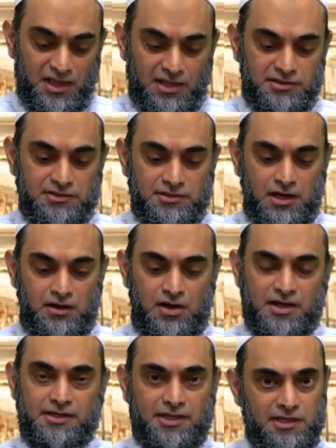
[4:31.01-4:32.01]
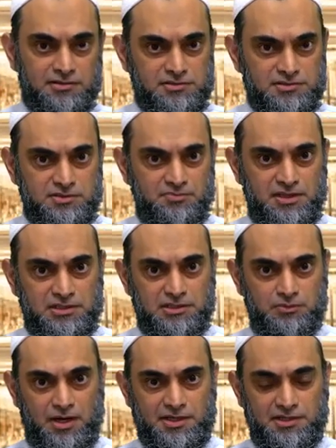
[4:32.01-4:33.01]
and now again this is being
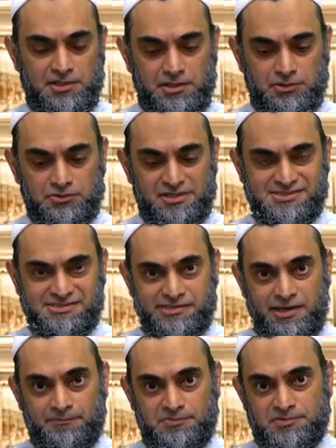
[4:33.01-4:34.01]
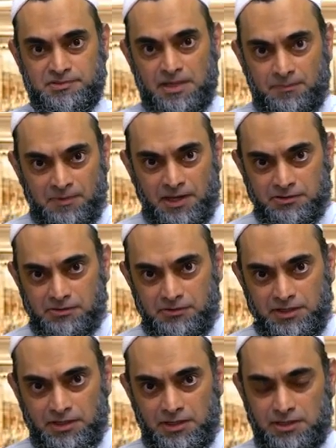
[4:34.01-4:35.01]
divided into the sub
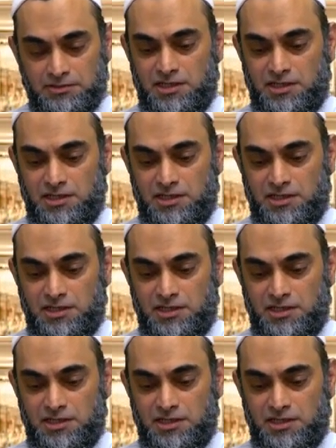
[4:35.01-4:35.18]
subcategory.